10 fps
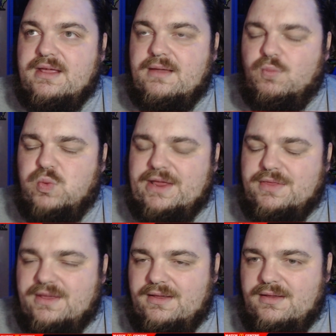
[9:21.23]

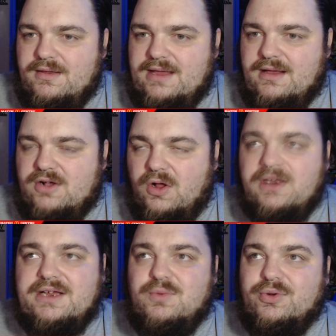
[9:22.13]
with
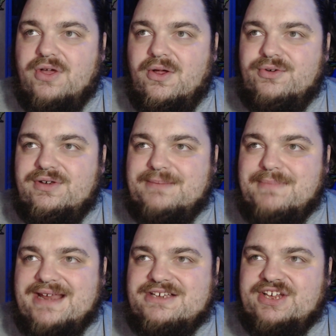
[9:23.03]
Collingwood only
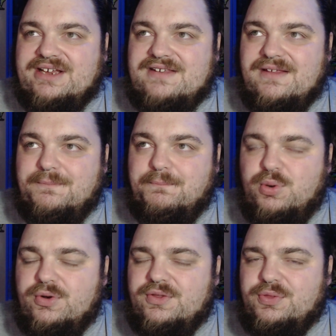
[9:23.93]
managing to
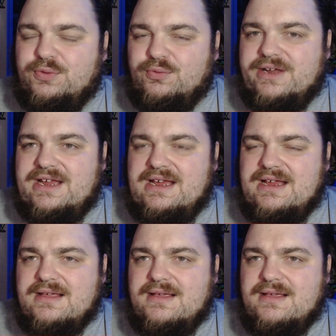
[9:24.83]
put 3